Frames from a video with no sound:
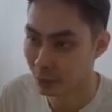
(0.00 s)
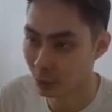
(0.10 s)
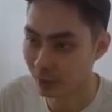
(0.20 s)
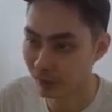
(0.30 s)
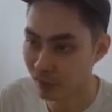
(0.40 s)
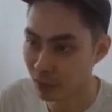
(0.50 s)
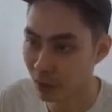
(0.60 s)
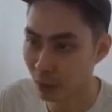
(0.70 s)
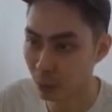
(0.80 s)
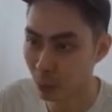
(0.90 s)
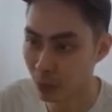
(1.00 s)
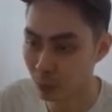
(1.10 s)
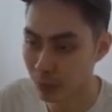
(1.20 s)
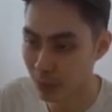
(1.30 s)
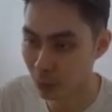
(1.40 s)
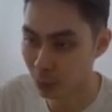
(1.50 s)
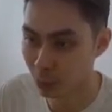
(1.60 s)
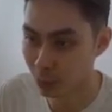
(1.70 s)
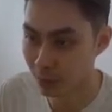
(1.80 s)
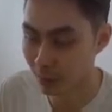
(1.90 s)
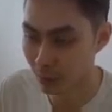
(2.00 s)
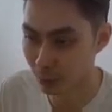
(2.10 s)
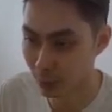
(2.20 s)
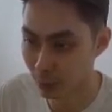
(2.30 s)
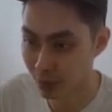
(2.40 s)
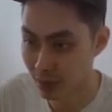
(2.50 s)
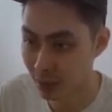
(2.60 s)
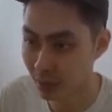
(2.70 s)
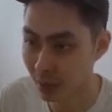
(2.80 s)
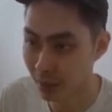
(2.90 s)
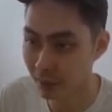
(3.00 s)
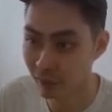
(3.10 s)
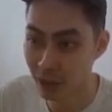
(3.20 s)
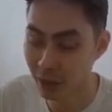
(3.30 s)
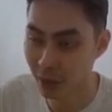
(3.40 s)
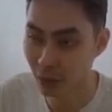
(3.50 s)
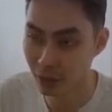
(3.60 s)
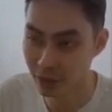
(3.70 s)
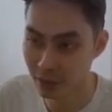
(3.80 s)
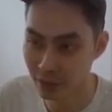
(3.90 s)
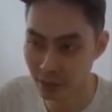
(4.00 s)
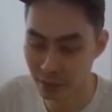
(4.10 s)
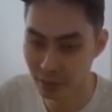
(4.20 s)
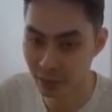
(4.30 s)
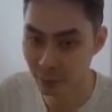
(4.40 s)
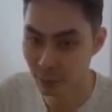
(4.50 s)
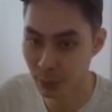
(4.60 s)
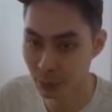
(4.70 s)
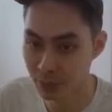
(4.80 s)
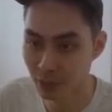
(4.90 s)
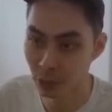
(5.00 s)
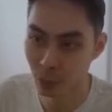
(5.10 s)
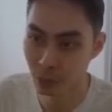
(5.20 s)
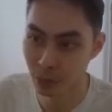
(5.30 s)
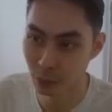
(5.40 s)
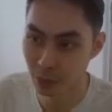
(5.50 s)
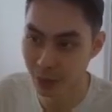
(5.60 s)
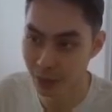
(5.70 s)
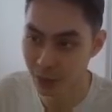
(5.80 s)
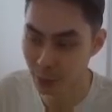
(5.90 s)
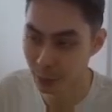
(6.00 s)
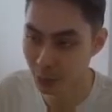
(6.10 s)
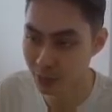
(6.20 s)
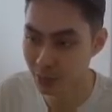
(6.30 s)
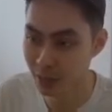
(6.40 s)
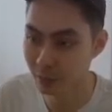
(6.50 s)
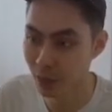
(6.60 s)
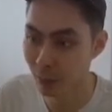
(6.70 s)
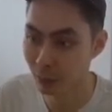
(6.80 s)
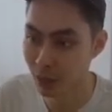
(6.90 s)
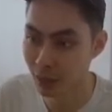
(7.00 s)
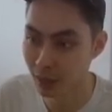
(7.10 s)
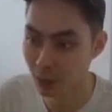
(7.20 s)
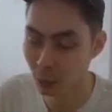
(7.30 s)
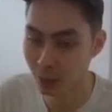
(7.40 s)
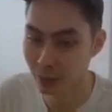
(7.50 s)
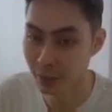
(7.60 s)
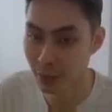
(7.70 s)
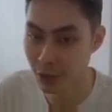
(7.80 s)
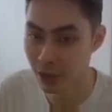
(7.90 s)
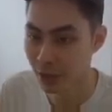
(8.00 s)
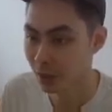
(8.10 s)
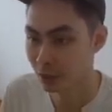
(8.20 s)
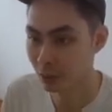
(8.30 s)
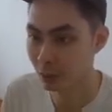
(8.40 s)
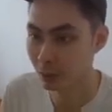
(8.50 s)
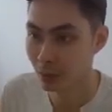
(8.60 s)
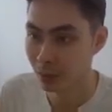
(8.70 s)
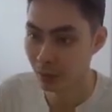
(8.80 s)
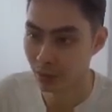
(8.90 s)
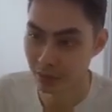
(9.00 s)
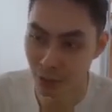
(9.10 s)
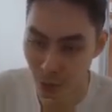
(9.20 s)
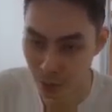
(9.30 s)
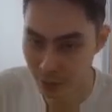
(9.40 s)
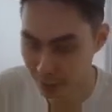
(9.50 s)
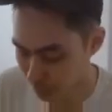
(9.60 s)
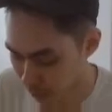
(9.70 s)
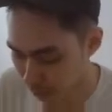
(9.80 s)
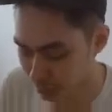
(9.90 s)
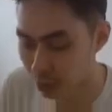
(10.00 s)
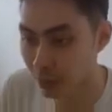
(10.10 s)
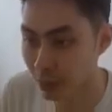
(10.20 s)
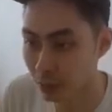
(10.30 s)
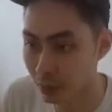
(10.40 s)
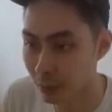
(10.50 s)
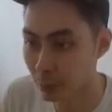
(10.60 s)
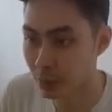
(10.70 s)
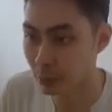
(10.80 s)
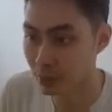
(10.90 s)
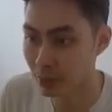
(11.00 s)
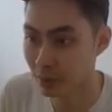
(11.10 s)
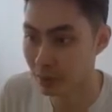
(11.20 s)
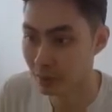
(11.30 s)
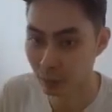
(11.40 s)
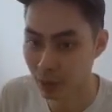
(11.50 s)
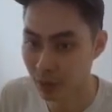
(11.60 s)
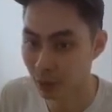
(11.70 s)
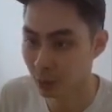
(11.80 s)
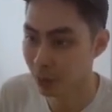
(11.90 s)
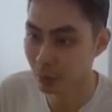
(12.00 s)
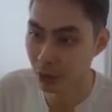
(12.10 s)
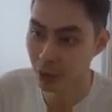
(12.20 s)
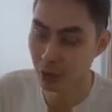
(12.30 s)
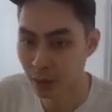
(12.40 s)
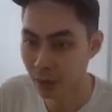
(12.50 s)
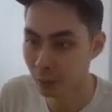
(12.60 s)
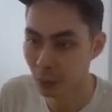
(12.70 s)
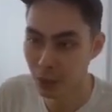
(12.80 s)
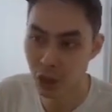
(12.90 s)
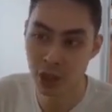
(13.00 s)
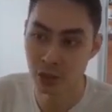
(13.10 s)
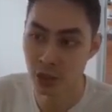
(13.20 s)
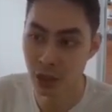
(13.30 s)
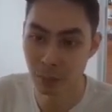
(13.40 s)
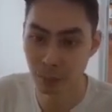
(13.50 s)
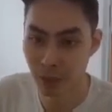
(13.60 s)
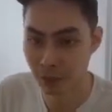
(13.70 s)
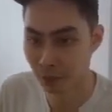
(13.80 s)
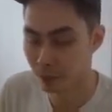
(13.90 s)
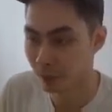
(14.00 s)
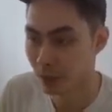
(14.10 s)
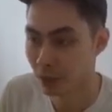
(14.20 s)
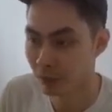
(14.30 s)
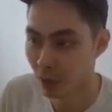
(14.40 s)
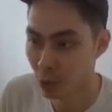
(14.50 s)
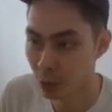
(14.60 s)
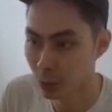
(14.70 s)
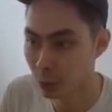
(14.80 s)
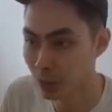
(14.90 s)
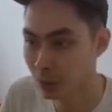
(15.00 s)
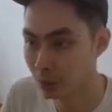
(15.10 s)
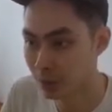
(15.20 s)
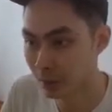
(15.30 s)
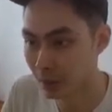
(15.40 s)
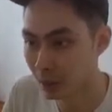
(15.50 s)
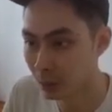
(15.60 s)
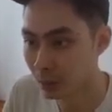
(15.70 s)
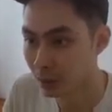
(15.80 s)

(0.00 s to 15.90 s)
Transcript: go and figure out what we need to do in terms of preprocessing and it figured that out it says this is it preprocessed. so what do we do we take this preprocessed and we apply that to our image so uh, sounds really simple so let's go ahead and do that preprocessed, apply that to image and then we want to change the shape a bit if I show you what it looks like now